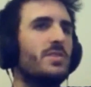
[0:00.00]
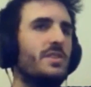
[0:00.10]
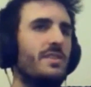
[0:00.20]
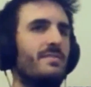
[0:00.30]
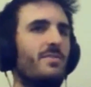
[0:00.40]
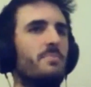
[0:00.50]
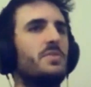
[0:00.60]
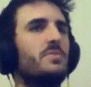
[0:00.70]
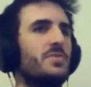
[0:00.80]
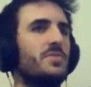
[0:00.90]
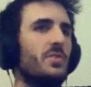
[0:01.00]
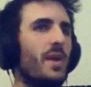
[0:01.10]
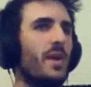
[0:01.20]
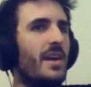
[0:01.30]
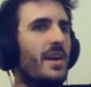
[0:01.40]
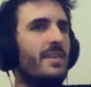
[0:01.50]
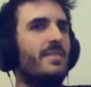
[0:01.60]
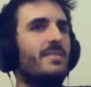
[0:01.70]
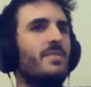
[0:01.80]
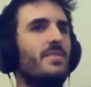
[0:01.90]
and obstacles on the way down,
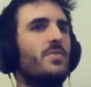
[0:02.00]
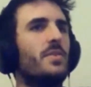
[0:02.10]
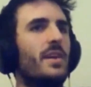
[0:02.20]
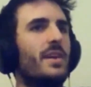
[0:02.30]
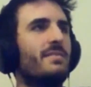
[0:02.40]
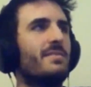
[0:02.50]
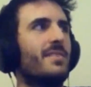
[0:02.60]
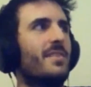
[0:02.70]
and you've got like,